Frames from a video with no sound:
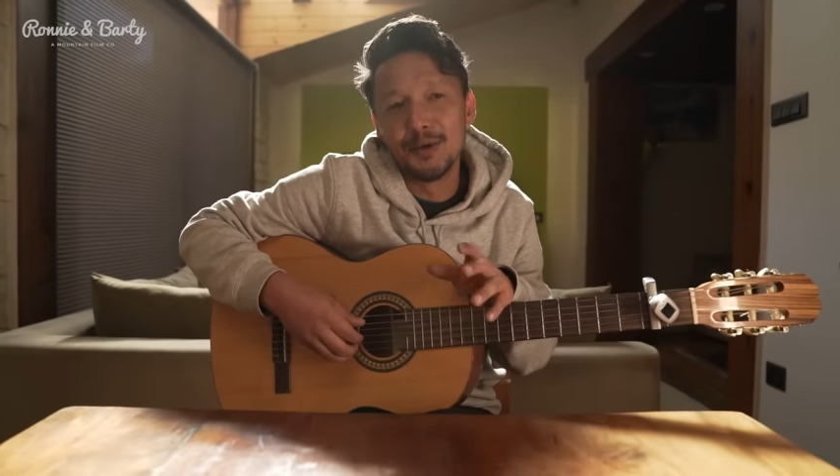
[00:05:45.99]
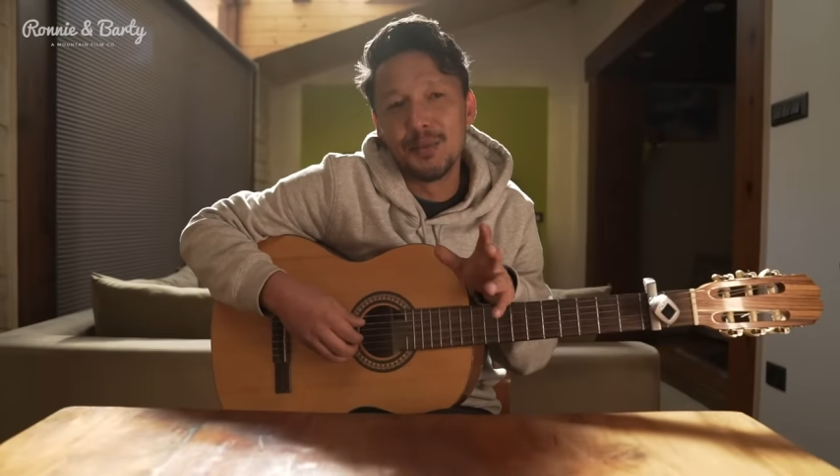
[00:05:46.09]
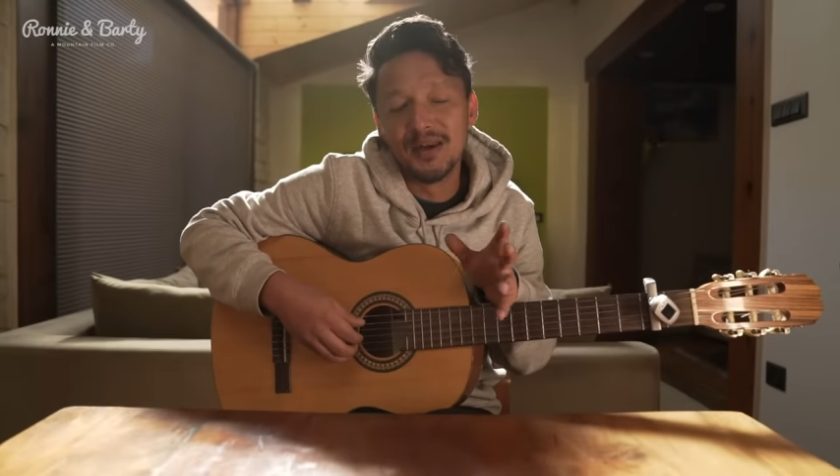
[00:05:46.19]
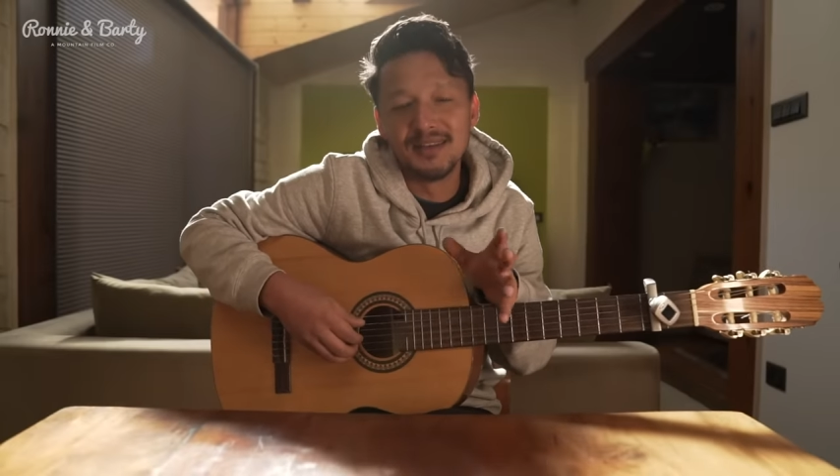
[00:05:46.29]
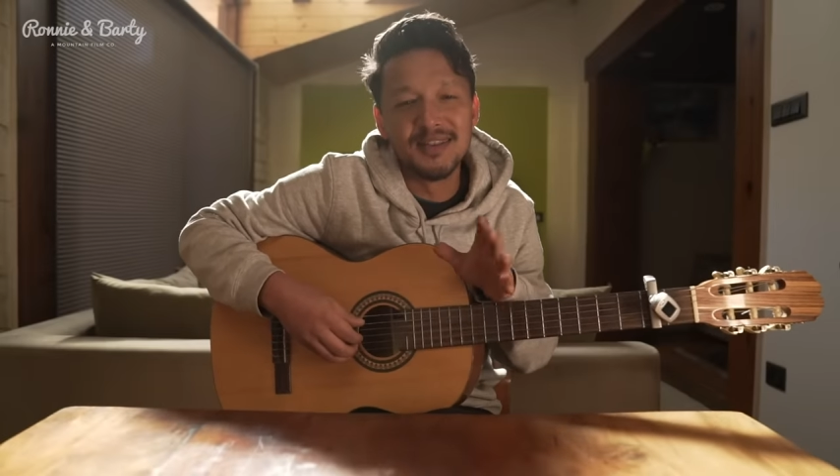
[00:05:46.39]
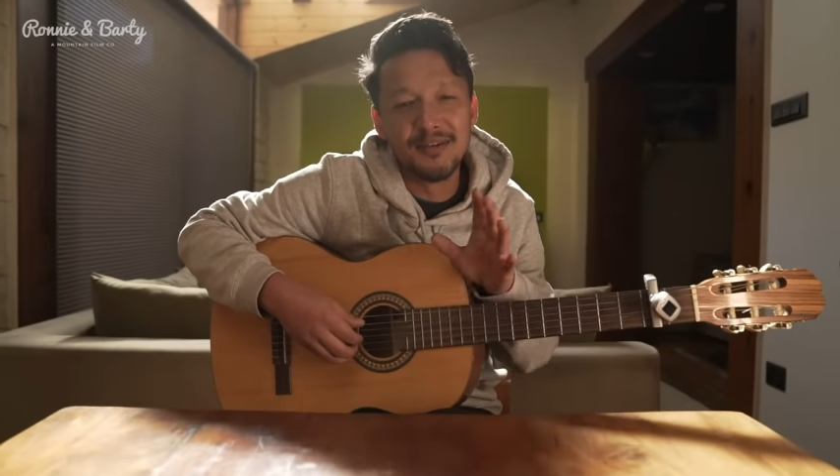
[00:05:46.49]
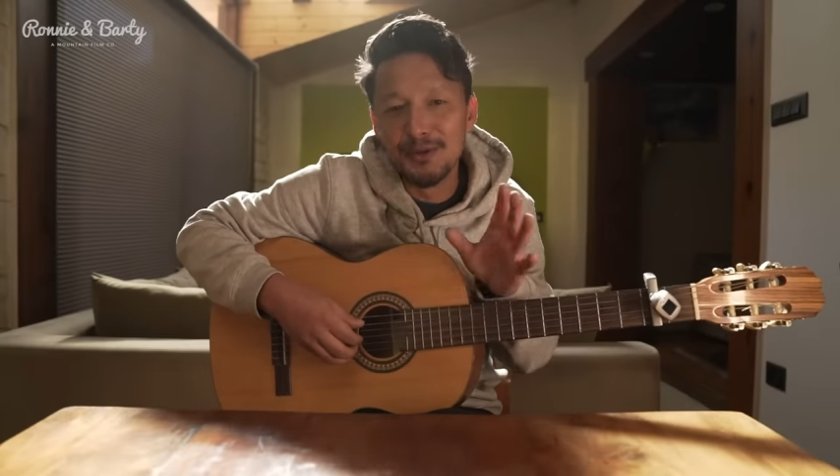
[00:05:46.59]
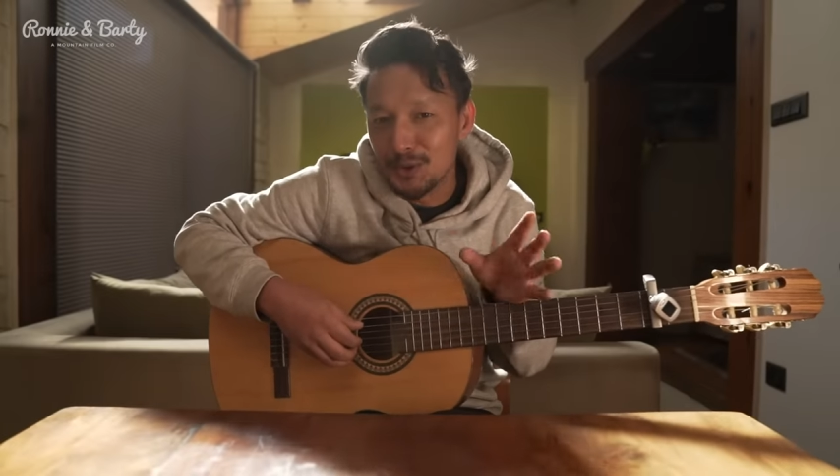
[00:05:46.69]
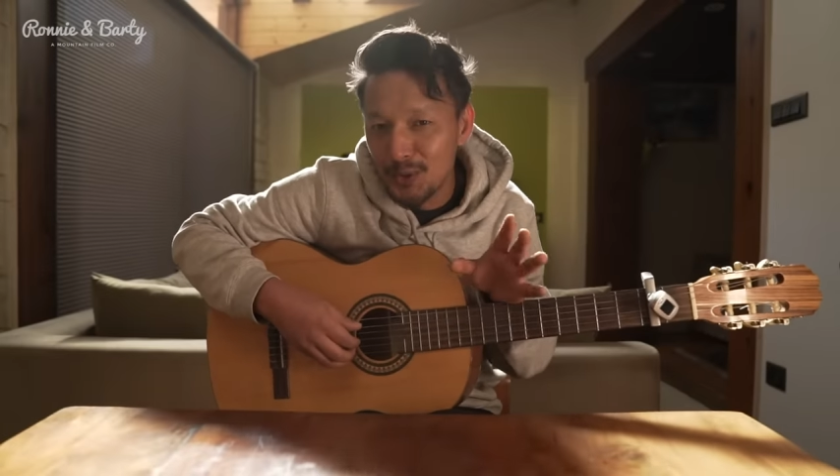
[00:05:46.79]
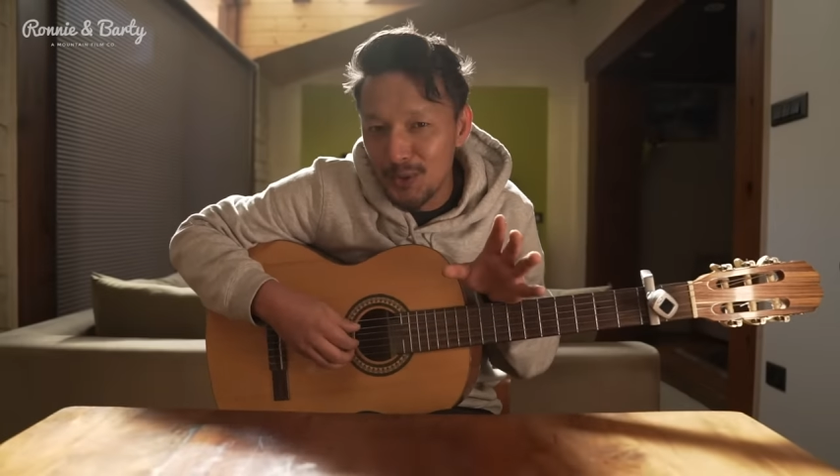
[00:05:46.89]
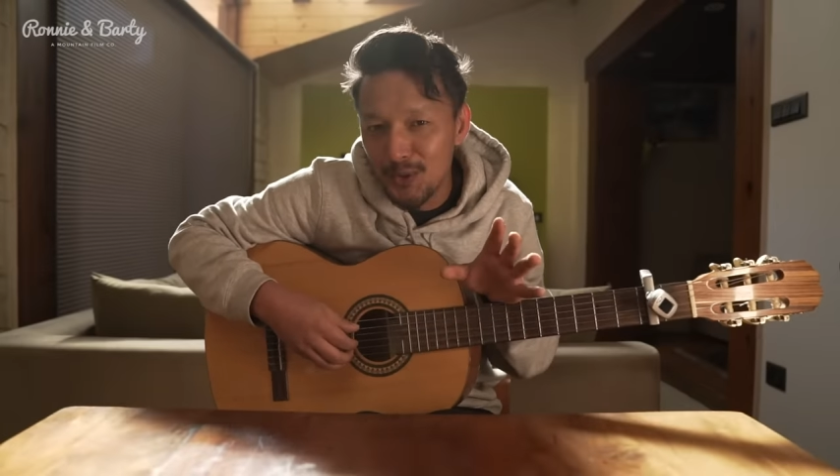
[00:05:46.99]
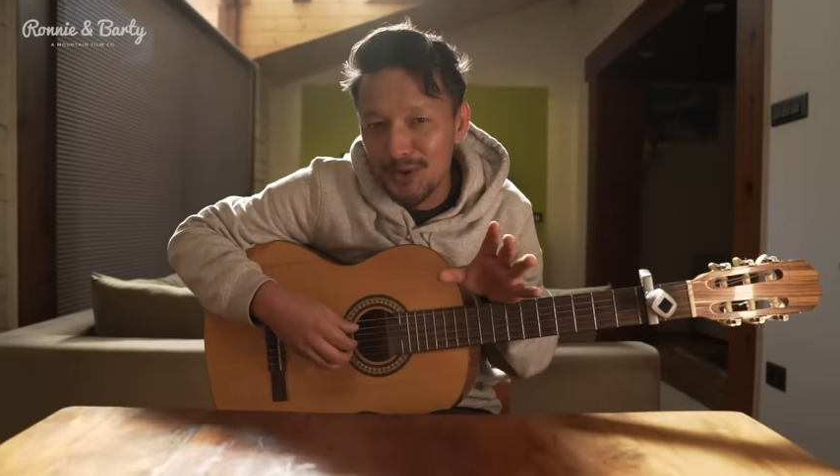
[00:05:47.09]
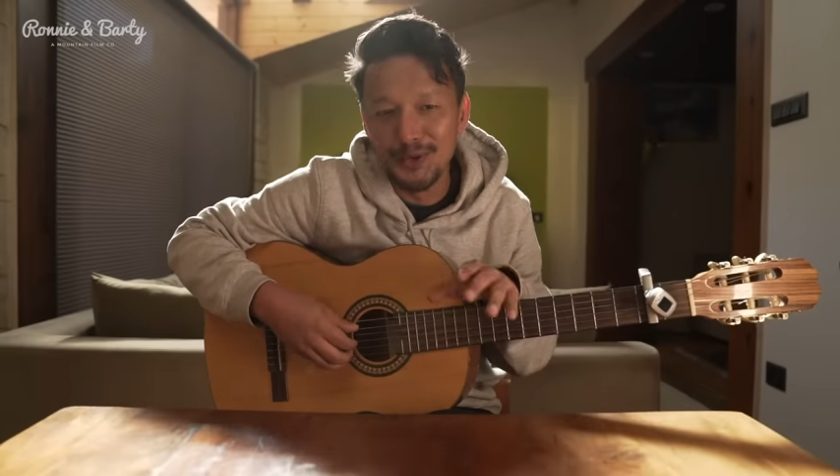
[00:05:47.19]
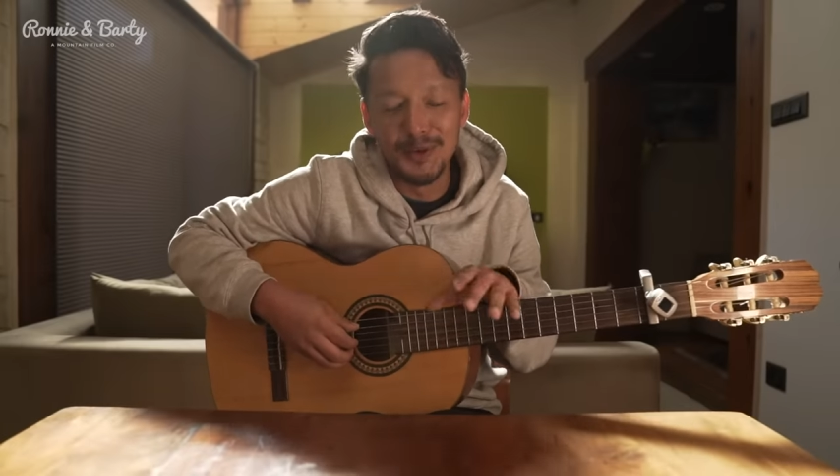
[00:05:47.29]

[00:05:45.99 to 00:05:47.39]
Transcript: one is never too old to